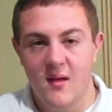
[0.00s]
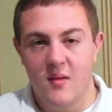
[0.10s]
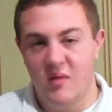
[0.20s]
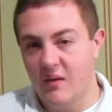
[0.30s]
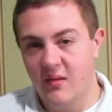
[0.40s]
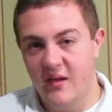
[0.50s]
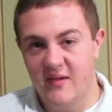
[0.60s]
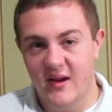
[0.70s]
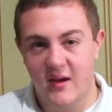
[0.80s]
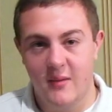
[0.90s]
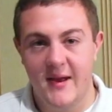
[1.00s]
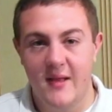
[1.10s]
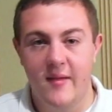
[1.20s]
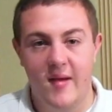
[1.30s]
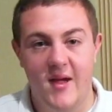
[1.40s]
probably have not come out
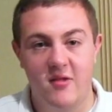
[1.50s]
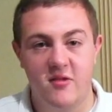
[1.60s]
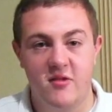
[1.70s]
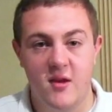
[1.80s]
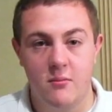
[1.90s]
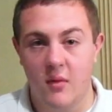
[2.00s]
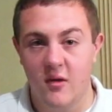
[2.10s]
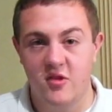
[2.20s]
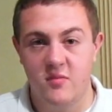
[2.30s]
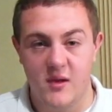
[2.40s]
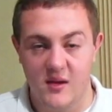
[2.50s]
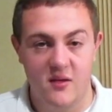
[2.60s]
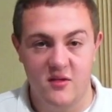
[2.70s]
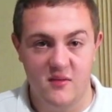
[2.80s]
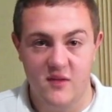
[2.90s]
of their houses in months
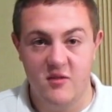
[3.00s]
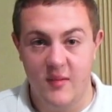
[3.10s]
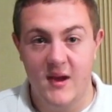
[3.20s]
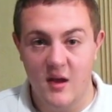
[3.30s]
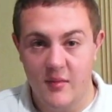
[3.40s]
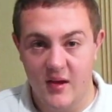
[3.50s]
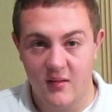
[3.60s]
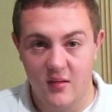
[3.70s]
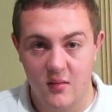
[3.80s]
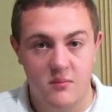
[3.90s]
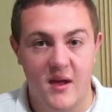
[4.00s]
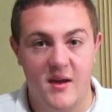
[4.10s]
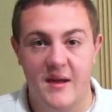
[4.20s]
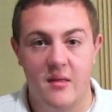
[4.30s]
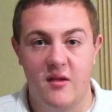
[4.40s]
because of this pandemic, or not
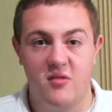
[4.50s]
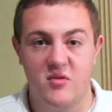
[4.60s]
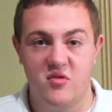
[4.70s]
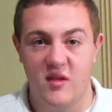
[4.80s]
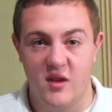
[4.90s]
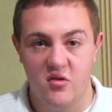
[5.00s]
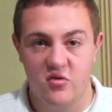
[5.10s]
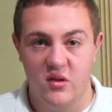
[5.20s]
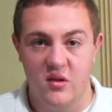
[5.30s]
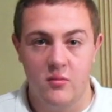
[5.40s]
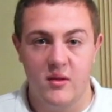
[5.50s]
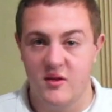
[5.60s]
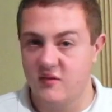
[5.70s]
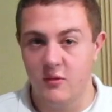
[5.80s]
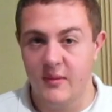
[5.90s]
nearly as much as they usually do
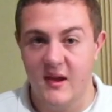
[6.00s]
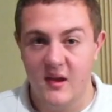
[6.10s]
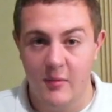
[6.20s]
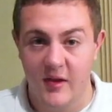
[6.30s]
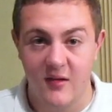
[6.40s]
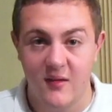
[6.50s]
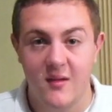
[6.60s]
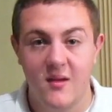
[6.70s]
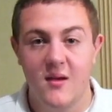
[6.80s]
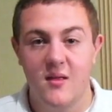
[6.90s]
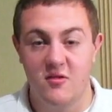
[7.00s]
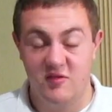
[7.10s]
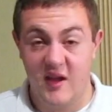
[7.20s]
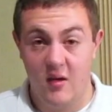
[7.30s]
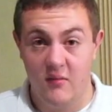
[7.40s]
because of the pandemic. They're
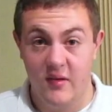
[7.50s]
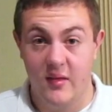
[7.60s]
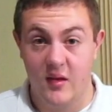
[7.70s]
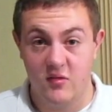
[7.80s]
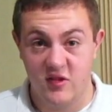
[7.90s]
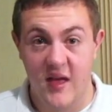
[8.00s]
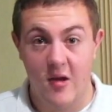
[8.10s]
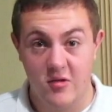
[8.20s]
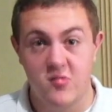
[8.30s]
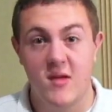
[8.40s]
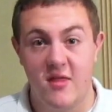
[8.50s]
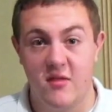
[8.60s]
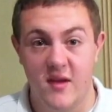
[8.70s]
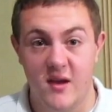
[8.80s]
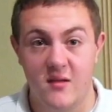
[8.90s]
scared of it, like scared to death
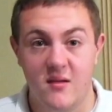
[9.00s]
of it.